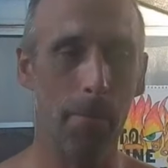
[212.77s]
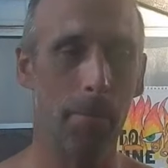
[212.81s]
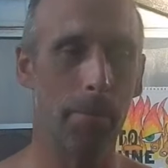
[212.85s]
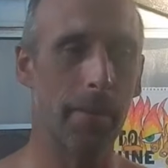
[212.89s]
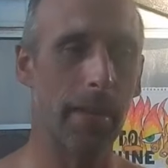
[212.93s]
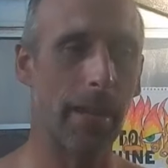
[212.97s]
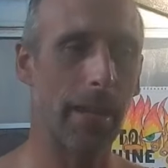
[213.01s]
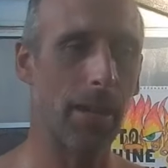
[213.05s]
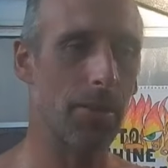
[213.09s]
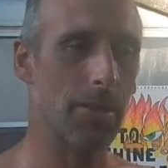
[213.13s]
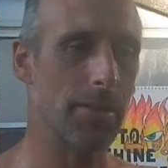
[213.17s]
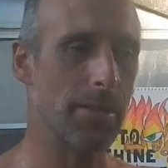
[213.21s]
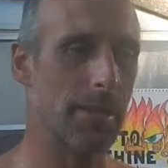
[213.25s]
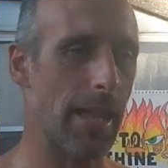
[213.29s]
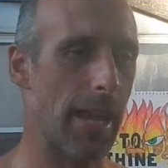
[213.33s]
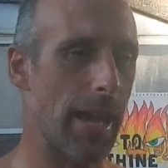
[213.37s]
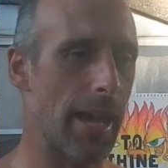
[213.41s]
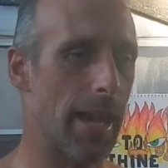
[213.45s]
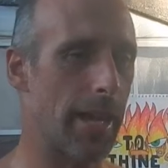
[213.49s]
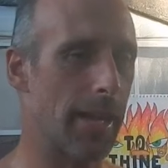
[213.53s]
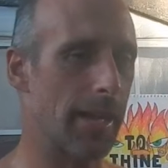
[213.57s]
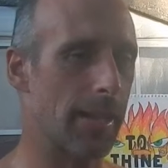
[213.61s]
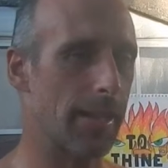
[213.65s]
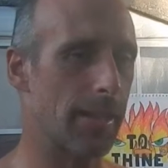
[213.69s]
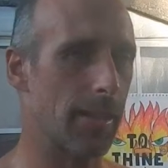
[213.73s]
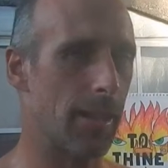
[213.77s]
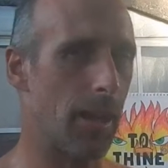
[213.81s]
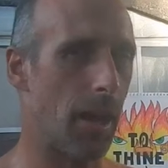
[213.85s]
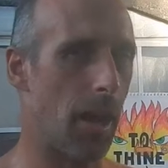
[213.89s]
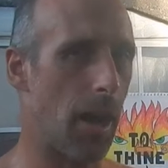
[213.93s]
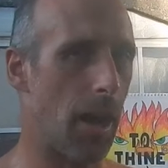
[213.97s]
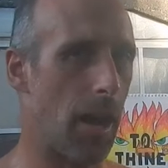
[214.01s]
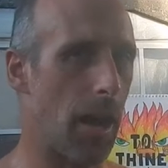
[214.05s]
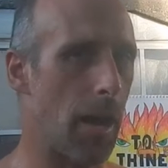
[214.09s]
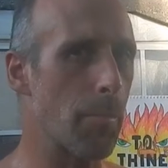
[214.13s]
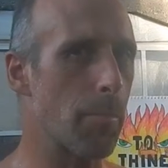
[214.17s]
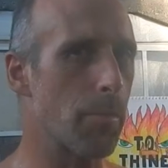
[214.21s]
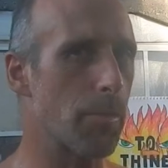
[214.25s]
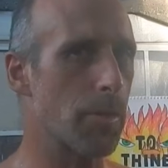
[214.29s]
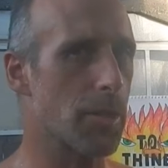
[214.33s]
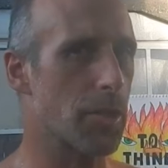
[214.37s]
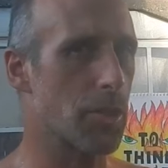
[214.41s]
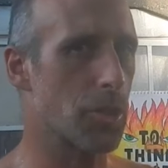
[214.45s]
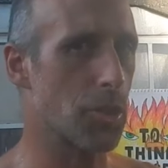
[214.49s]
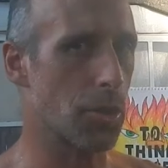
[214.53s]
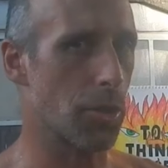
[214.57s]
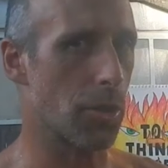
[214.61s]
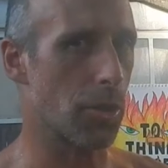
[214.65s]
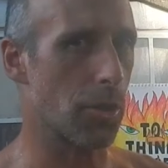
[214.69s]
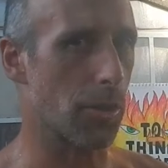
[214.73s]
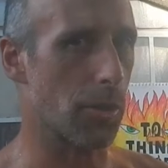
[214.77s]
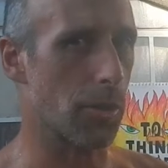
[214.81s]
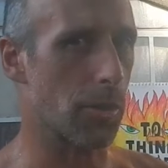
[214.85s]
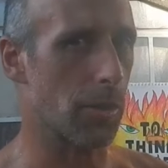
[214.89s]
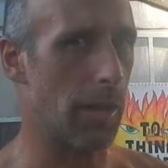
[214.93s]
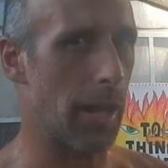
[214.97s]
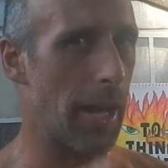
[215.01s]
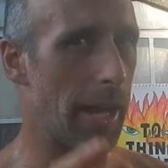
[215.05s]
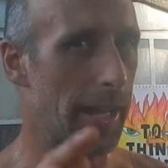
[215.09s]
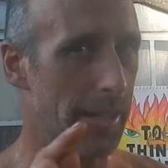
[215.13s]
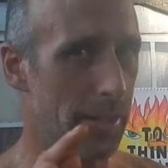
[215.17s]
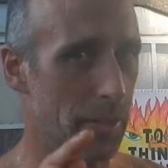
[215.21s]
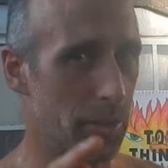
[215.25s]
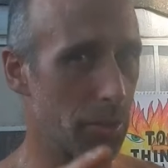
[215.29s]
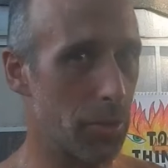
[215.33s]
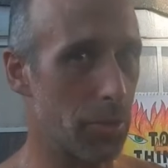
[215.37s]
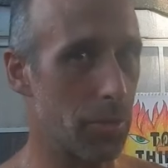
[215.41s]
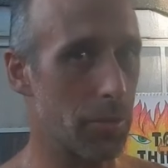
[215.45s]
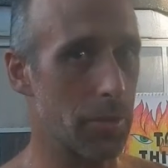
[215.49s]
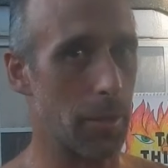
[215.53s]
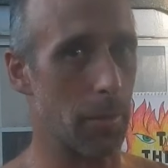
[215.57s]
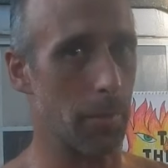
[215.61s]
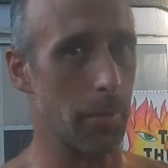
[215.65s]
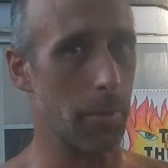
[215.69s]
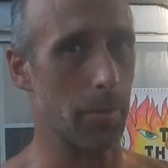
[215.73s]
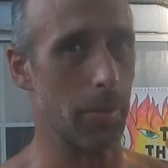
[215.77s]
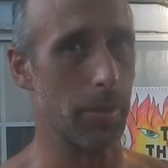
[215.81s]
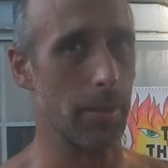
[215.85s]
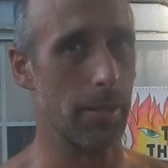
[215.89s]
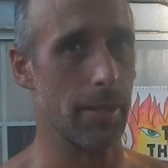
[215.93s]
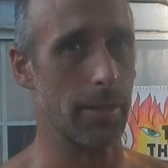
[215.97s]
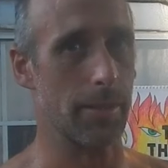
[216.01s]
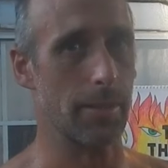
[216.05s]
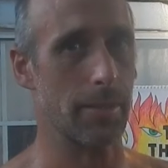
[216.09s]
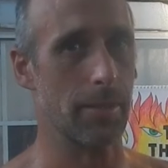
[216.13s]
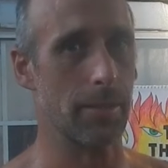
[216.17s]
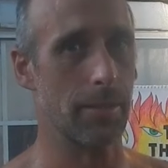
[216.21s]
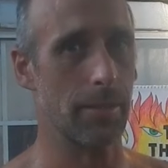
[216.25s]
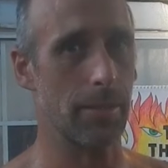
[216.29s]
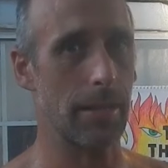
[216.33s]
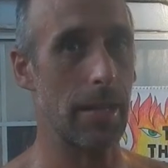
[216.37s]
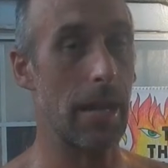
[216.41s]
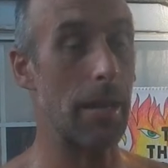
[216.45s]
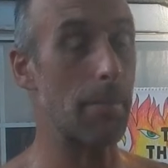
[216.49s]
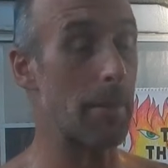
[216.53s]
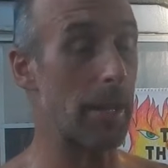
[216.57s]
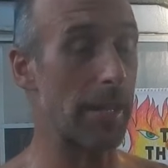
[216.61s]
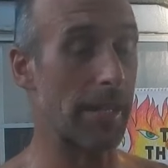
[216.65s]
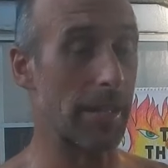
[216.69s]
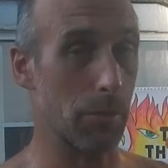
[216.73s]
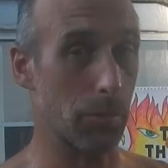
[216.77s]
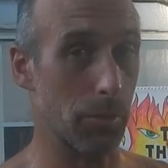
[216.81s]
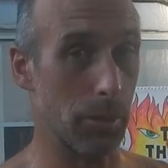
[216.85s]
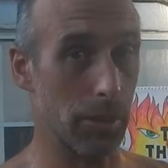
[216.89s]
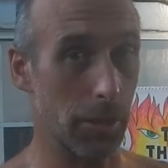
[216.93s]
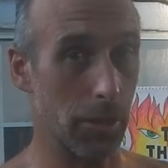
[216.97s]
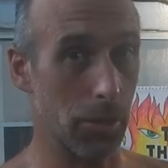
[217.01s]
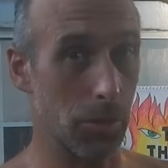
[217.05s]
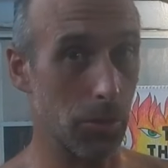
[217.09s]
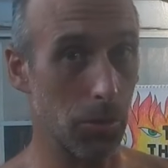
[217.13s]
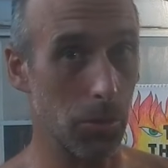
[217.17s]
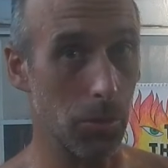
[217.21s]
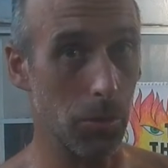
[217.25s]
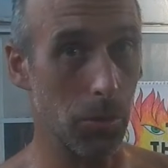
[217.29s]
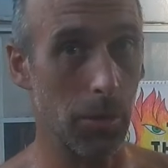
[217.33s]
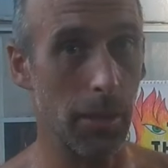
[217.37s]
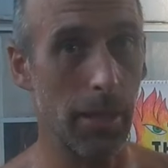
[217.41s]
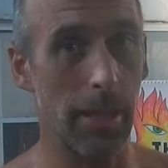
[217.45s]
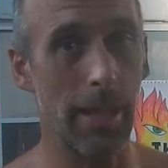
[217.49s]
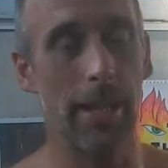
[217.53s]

that I was like, I'm pretty sure I can do something with this and make it really cool.